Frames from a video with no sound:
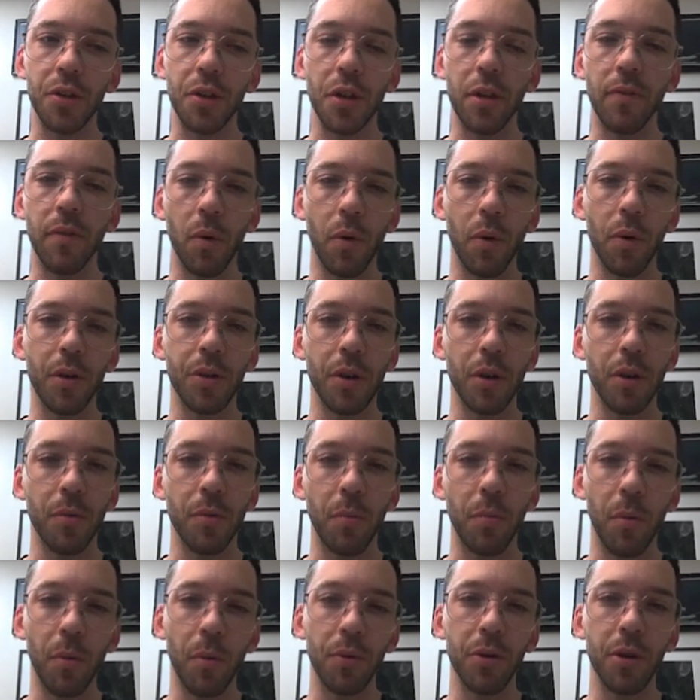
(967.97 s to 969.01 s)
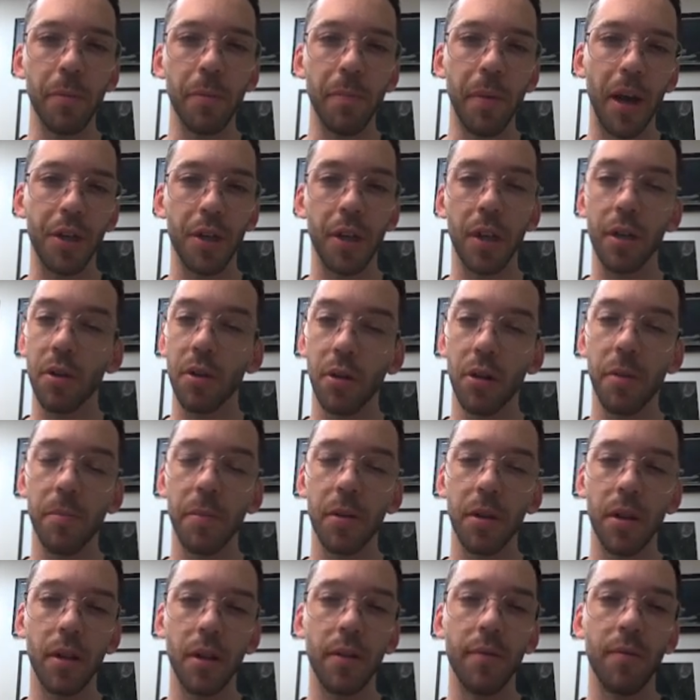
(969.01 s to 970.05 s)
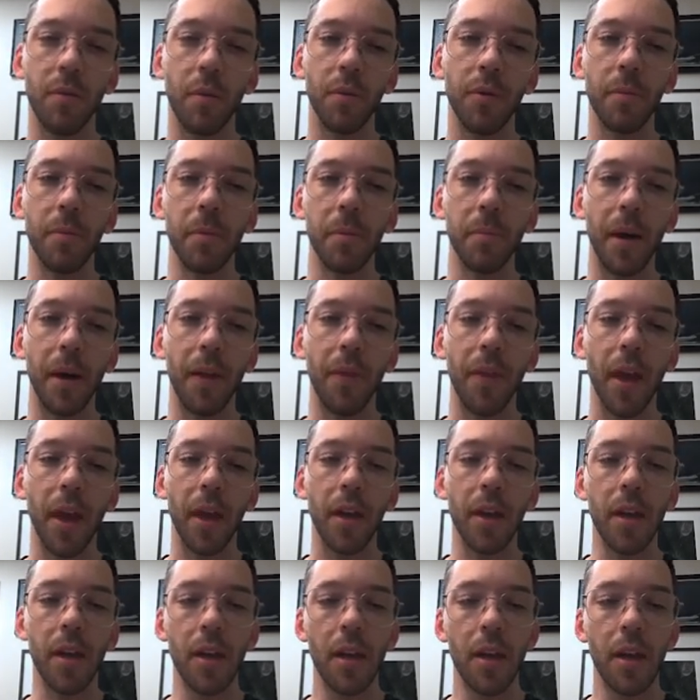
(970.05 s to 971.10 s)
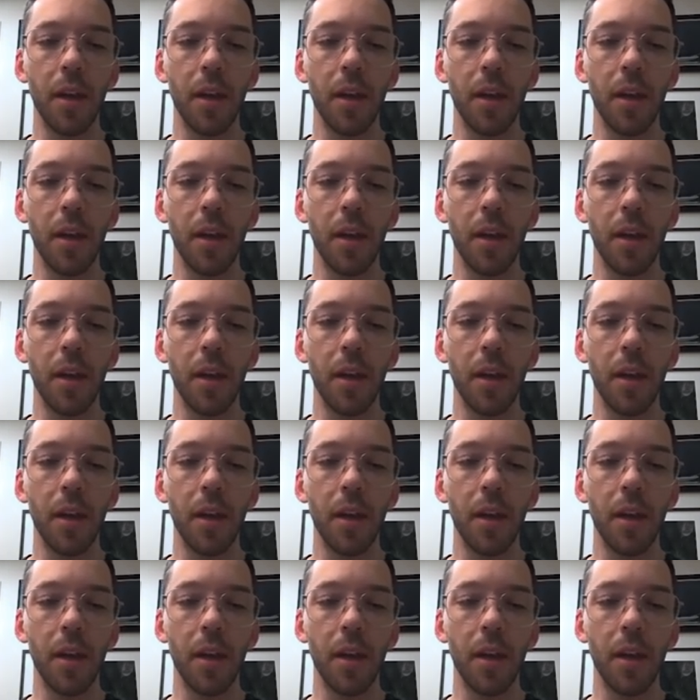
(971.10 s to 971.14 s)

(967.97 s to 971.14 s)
So you've always got to warn your patient and document that you've warned them about that